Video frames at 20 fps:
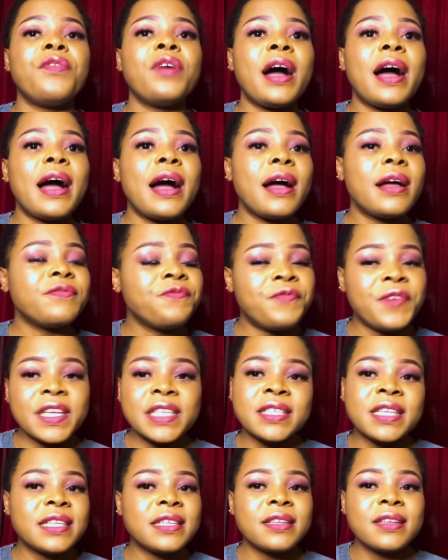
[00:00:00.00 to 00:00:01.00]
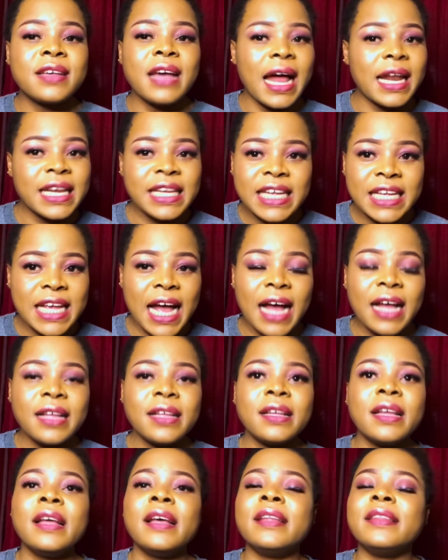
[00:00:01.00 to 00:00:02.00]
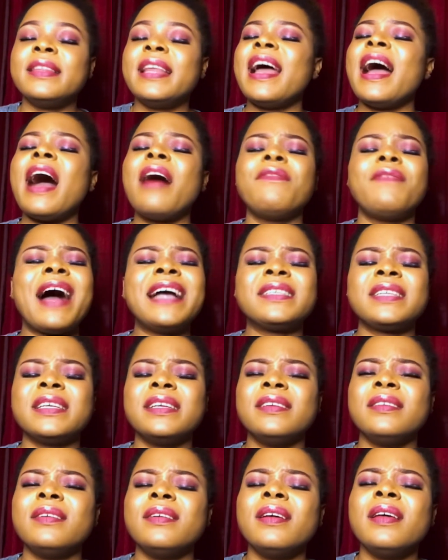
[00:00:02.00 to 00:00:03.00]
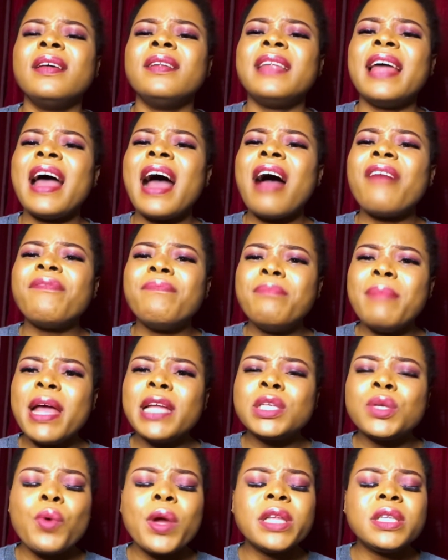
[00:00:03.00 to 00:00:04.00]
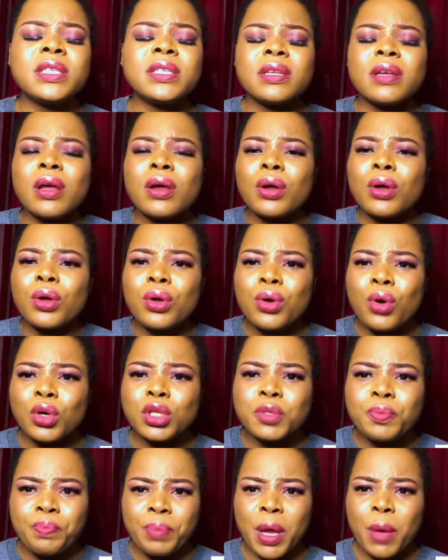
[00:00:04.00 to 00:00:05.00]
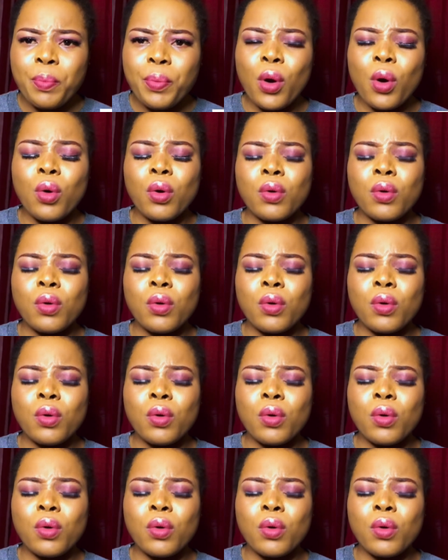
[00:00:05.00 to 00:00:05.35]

visited Ghanaian, they have met with good people,